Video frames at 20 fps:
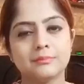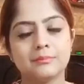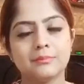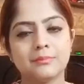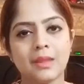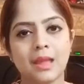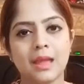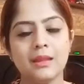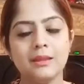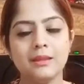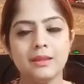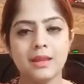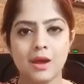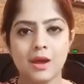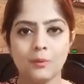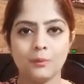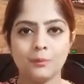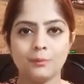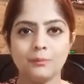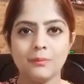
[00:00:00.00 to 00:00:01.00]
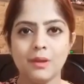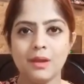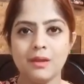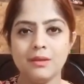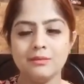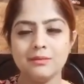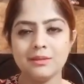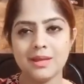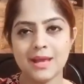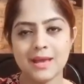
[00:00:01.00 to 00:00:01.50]
Now, the
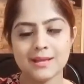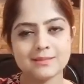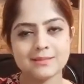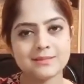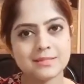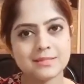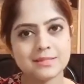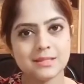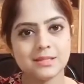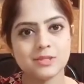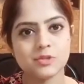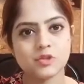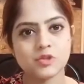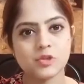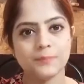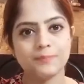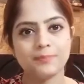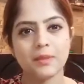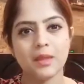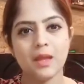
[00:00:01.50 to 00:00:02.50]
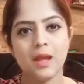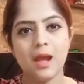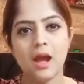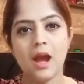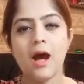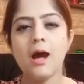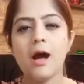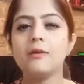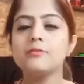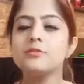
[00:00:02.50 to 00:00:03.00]
next stage.
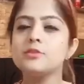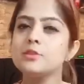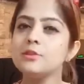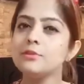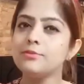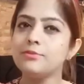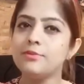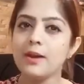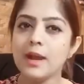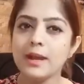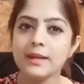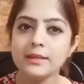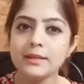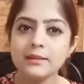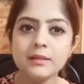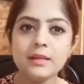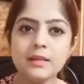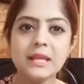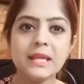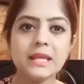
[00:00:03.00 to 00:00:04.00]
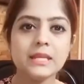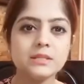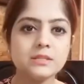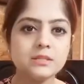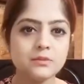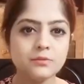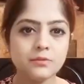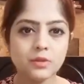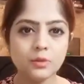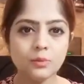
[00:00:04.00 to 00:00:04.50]
After the final
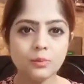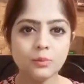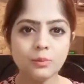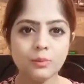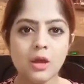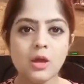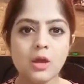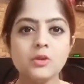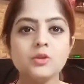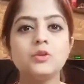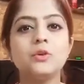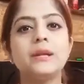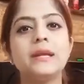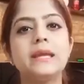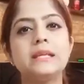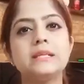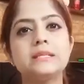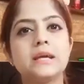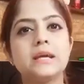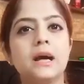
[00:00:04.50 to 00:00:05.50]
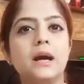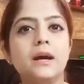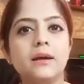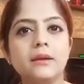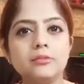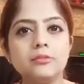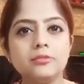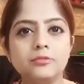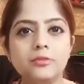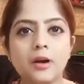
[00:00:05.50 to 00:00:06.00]
interview, your entire
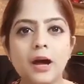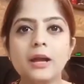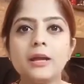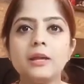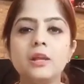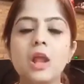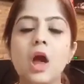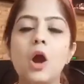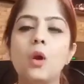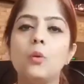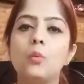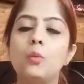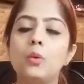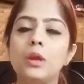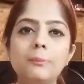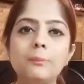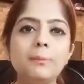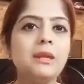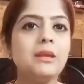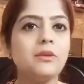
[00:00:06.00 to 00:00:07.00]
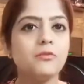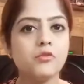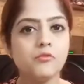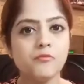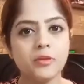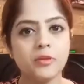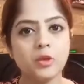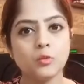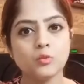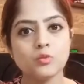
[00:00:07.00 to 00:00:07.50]
file will be
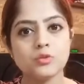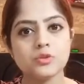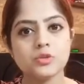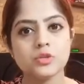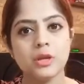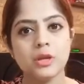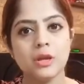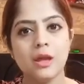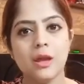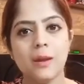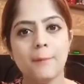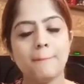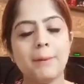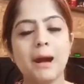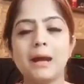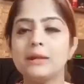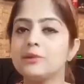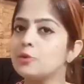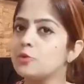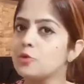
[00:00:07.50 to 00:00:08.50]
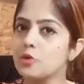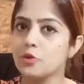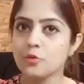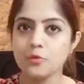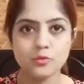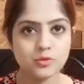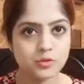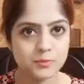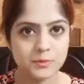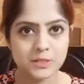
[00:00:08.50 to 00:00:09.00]
reviewed by the
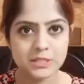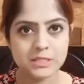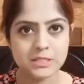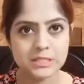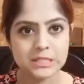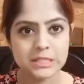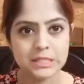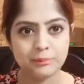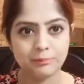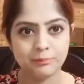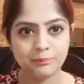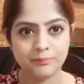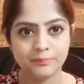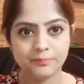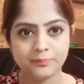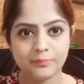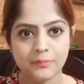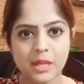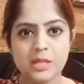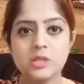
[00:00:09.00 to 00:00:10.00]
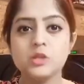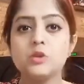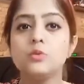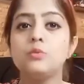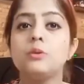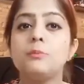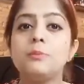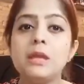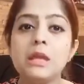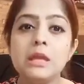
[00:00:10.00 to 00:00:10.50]
recruitment team. You will be
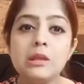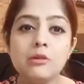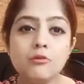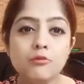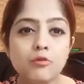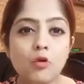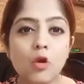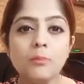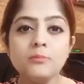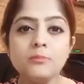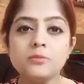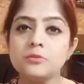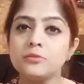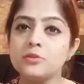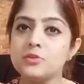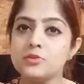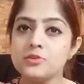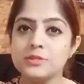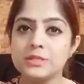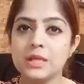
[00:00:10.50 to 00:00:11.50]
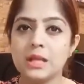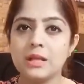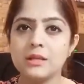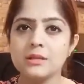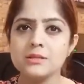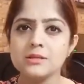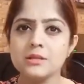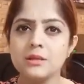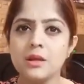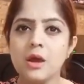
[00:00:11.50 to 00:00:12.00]
informed of the result
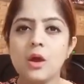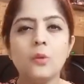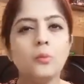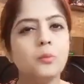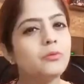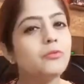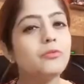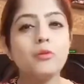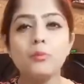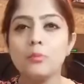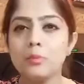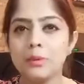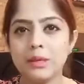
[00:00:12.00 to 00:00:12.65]
within a week.